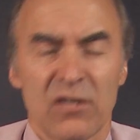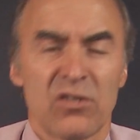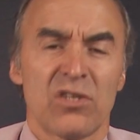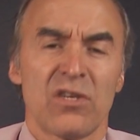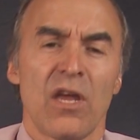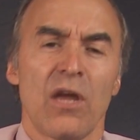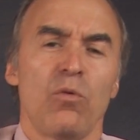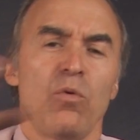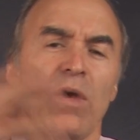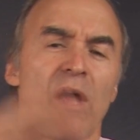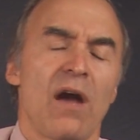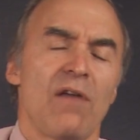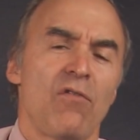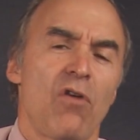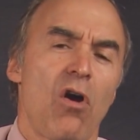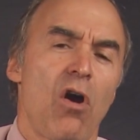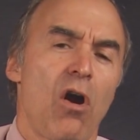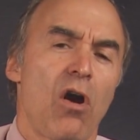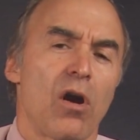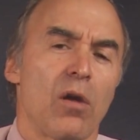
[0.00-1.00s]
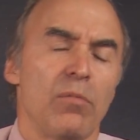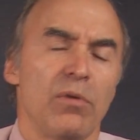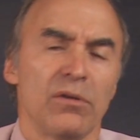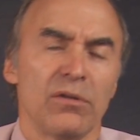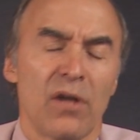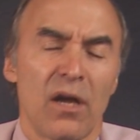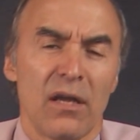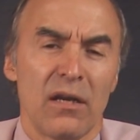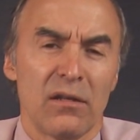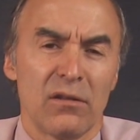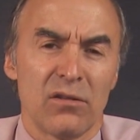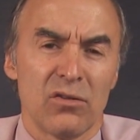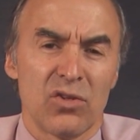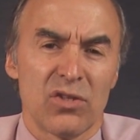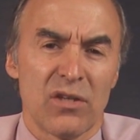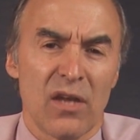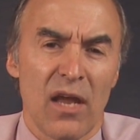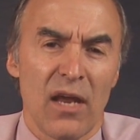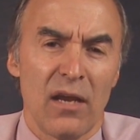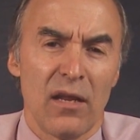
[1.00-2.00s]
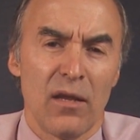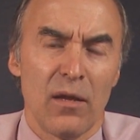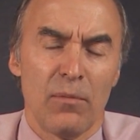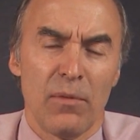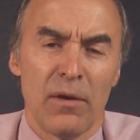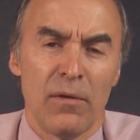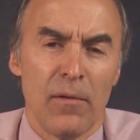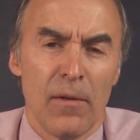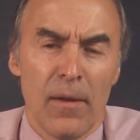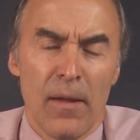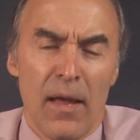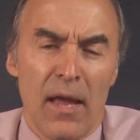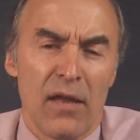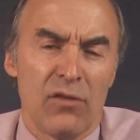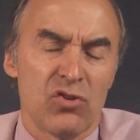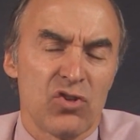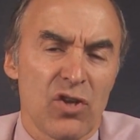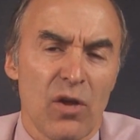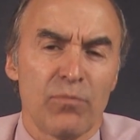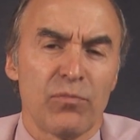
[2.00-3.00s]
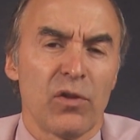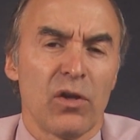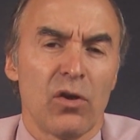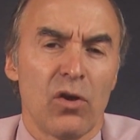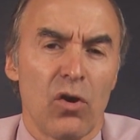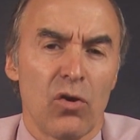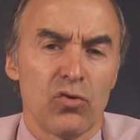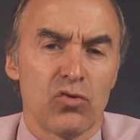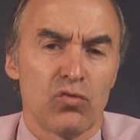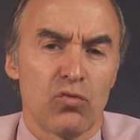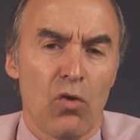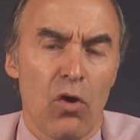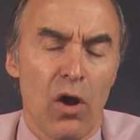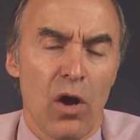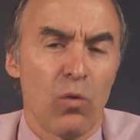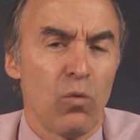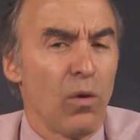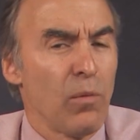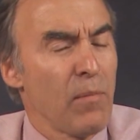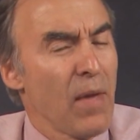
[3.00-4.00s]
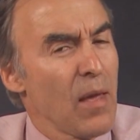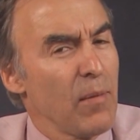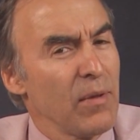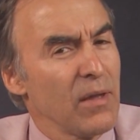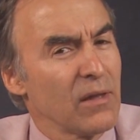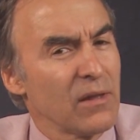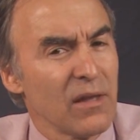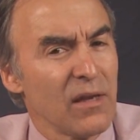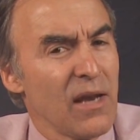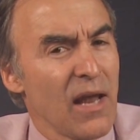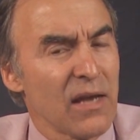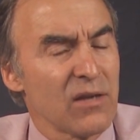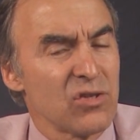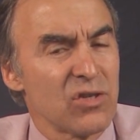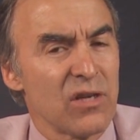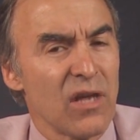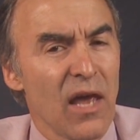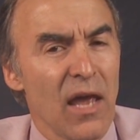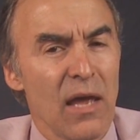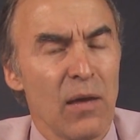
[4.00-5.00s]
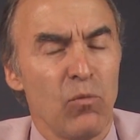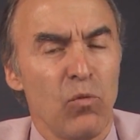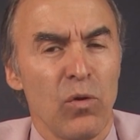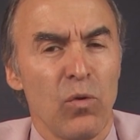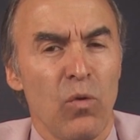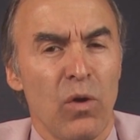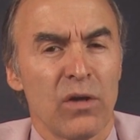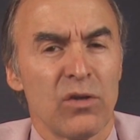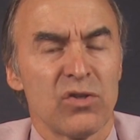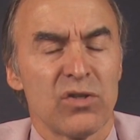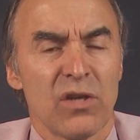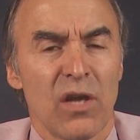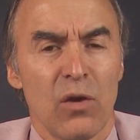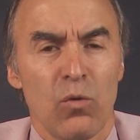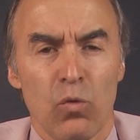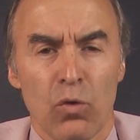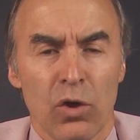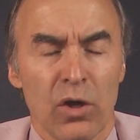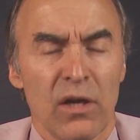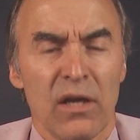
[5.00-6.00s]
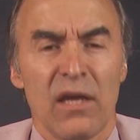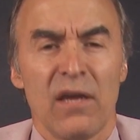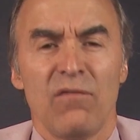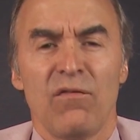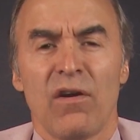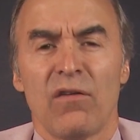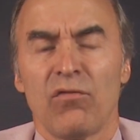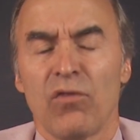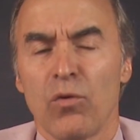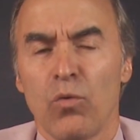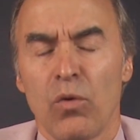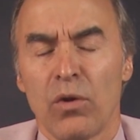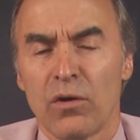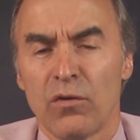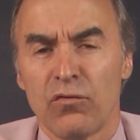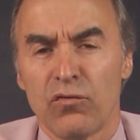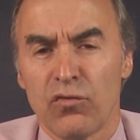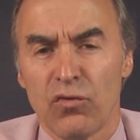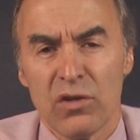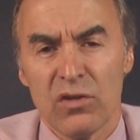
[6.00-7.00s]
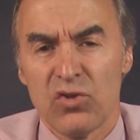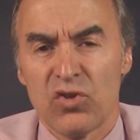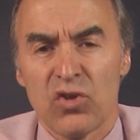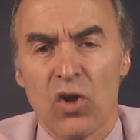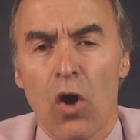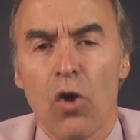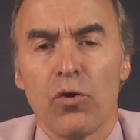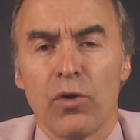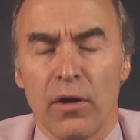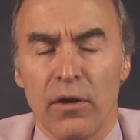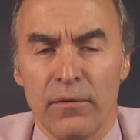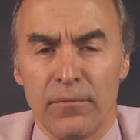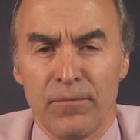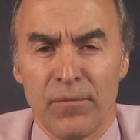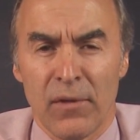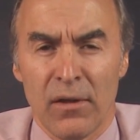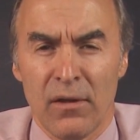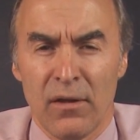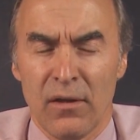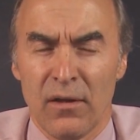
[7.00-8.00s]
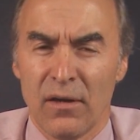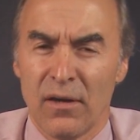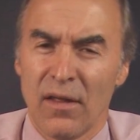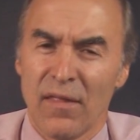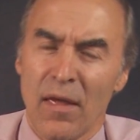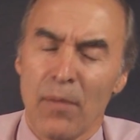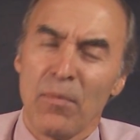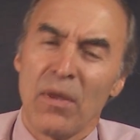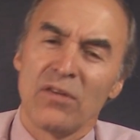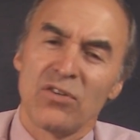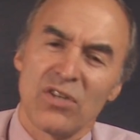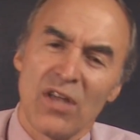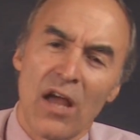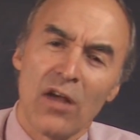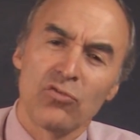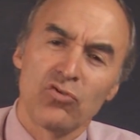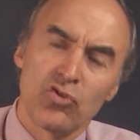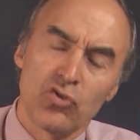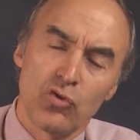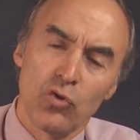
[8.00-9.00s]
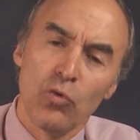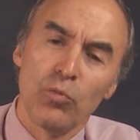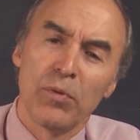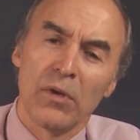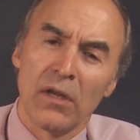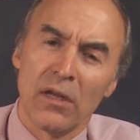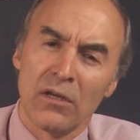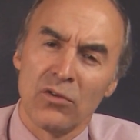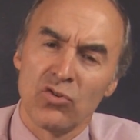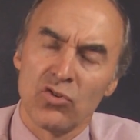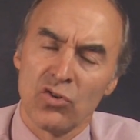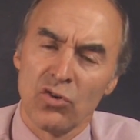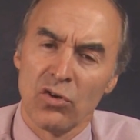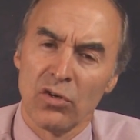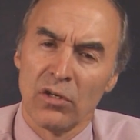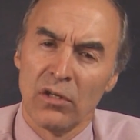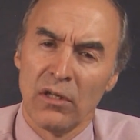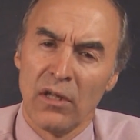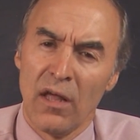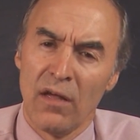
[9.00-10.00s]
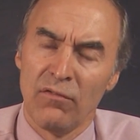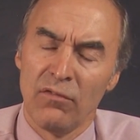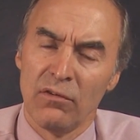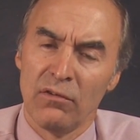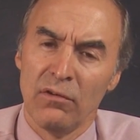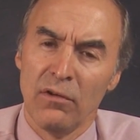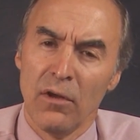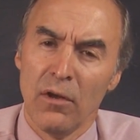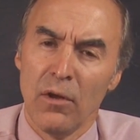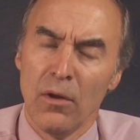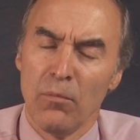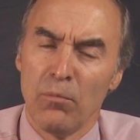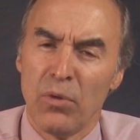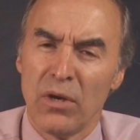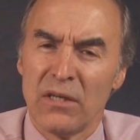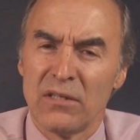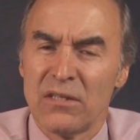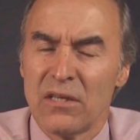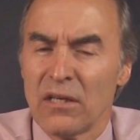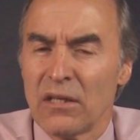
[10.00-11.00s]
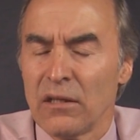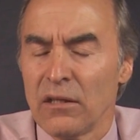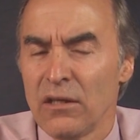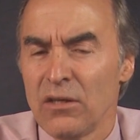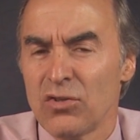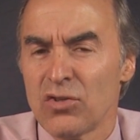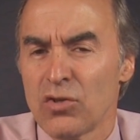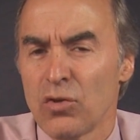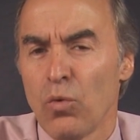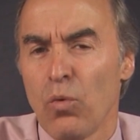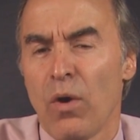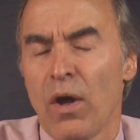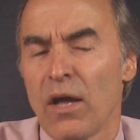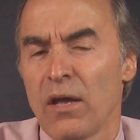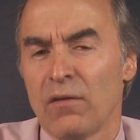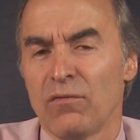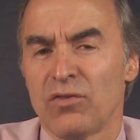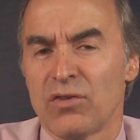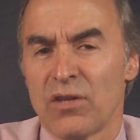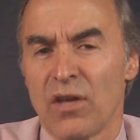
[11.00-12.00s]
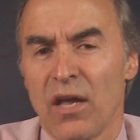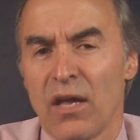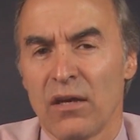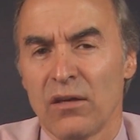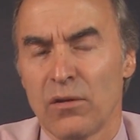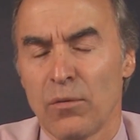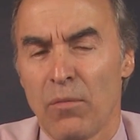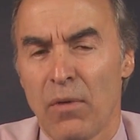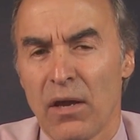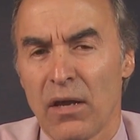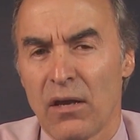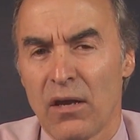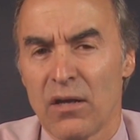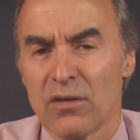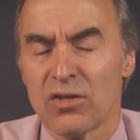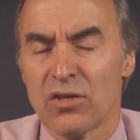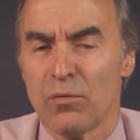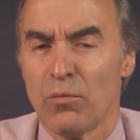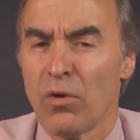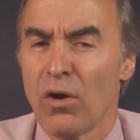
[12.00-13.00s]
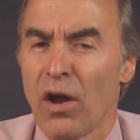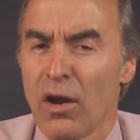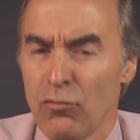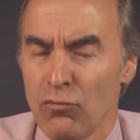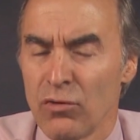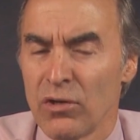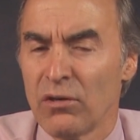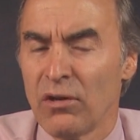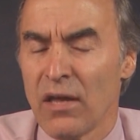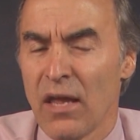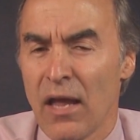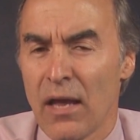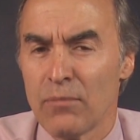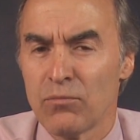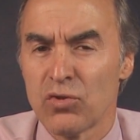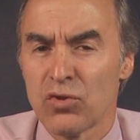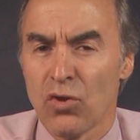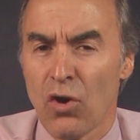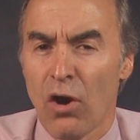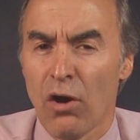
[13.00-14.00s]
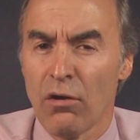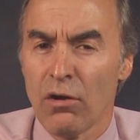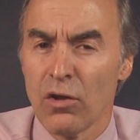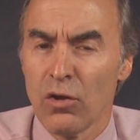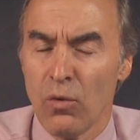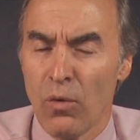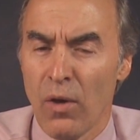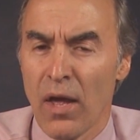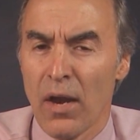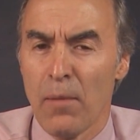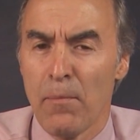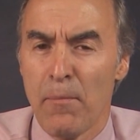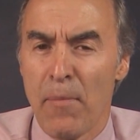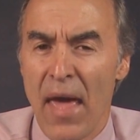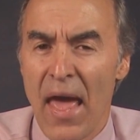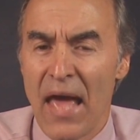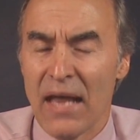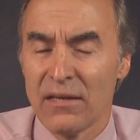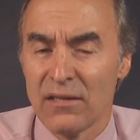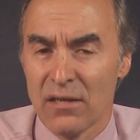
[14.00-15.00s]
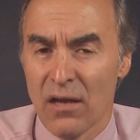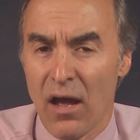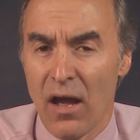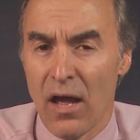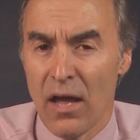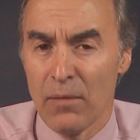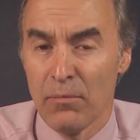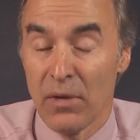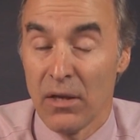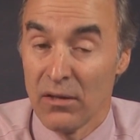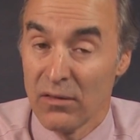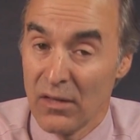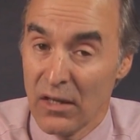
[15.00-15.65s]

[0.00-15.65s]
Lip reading: say we have a horrible night at the stadium and something goes wrong. Well, maybe at the next game we want to say we're going to give everyone a free soda. And that may sound stupid at a certain level, but it's at least a way of saying to my customer, I really am sorry you had a bad time the